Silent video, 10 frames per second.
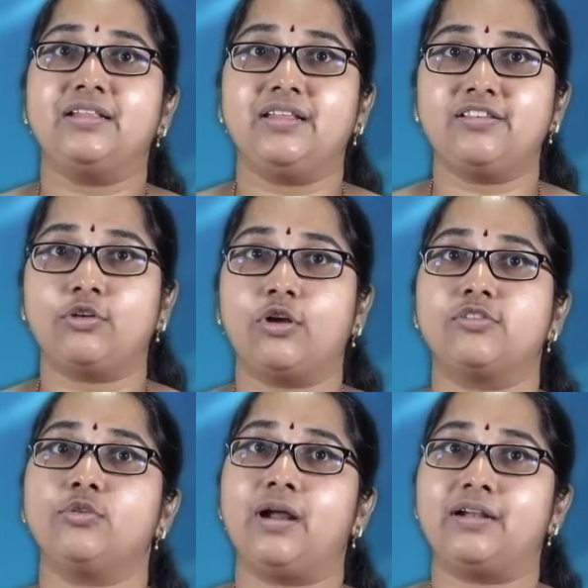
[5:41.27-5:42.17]
This is
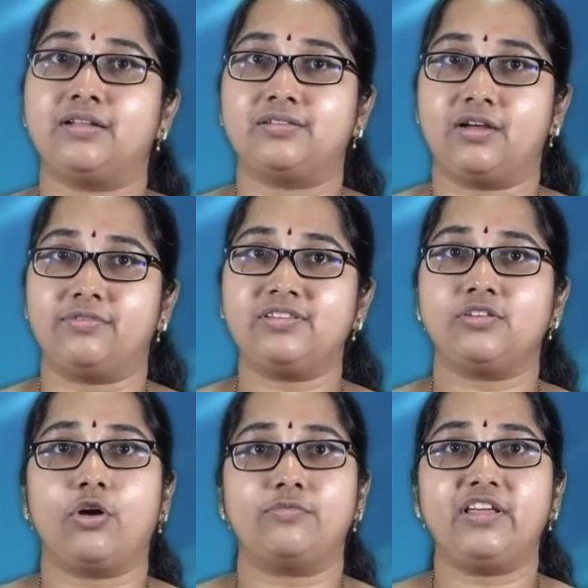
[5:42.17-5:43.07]
also another
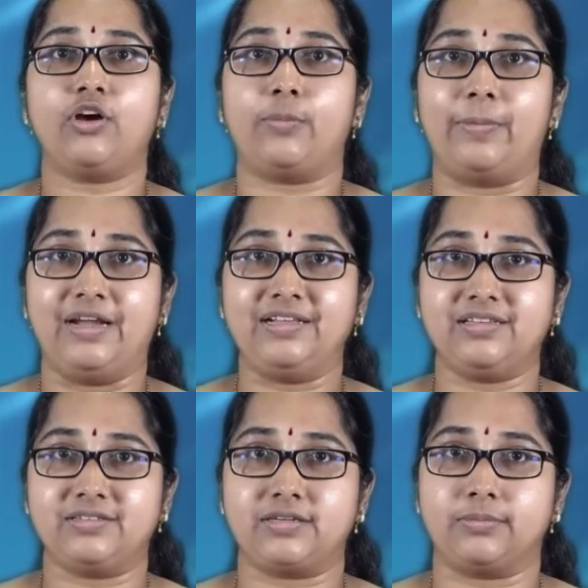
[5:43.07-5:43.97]
service of the operating
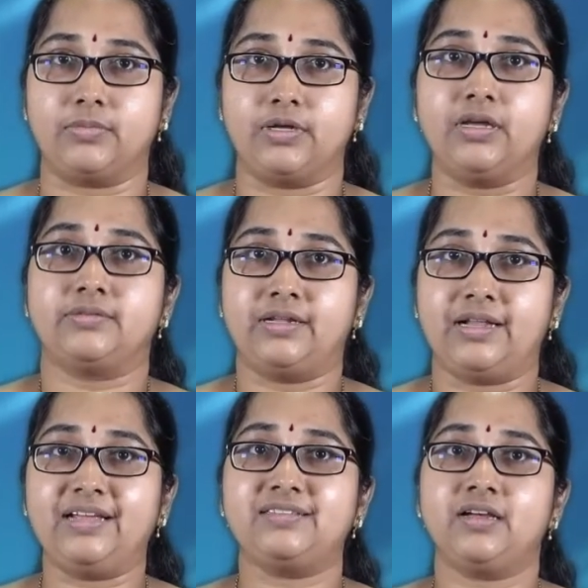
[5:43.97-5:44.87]
system. The
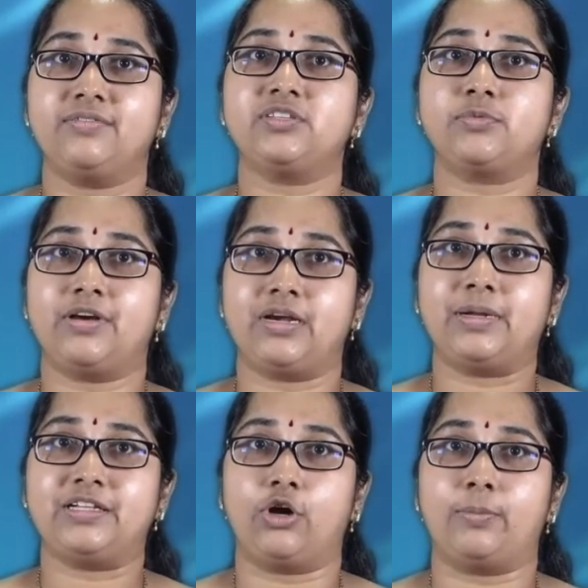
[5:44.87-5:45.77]
next service provided
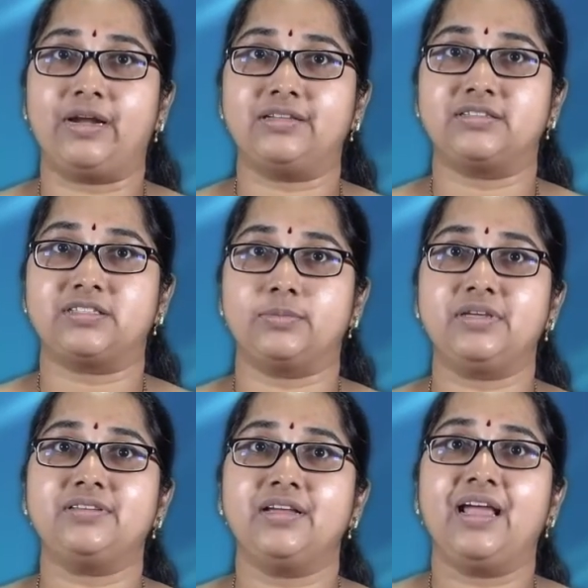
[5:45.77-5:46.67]
by the operating system
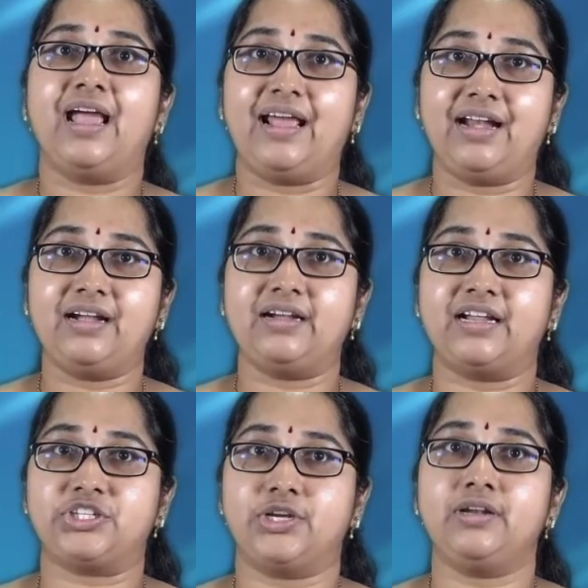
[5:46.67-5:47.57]
is error
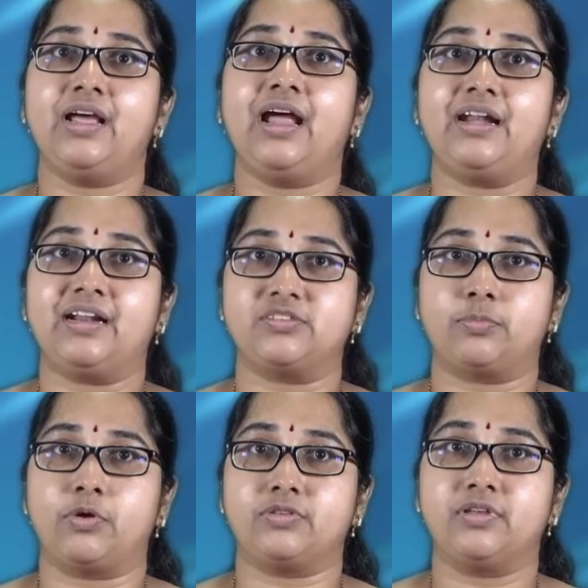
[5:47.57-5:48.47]
detection and
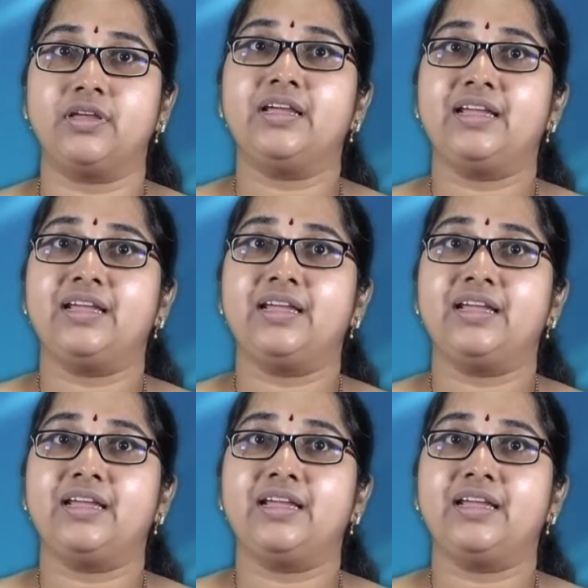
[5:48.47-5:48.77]
response.